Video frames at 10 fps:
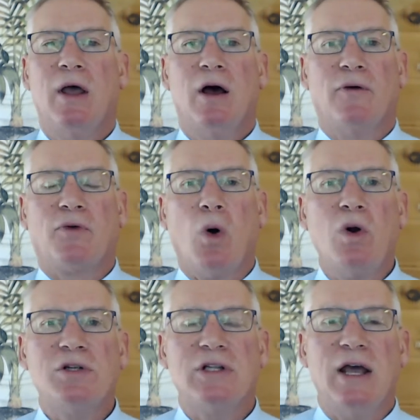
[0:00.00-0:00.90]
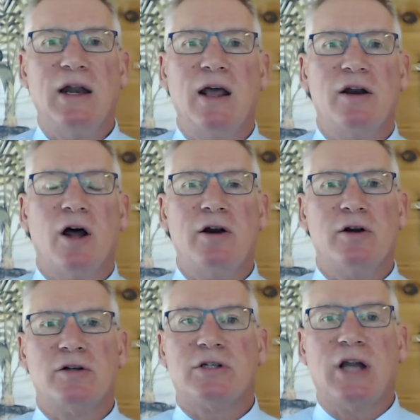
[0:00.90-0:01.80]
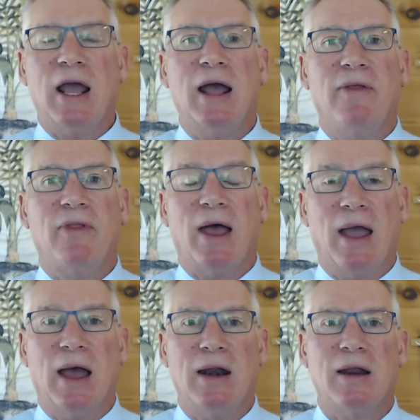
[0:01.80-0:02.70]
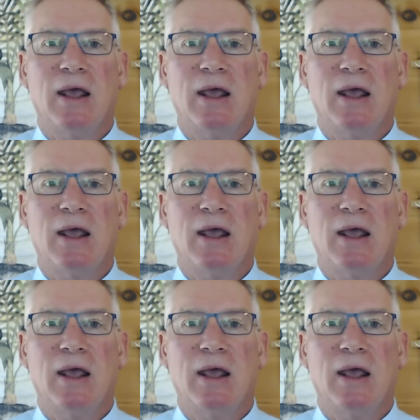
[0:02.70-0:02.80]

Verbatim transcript: Of course, they didn't understand that.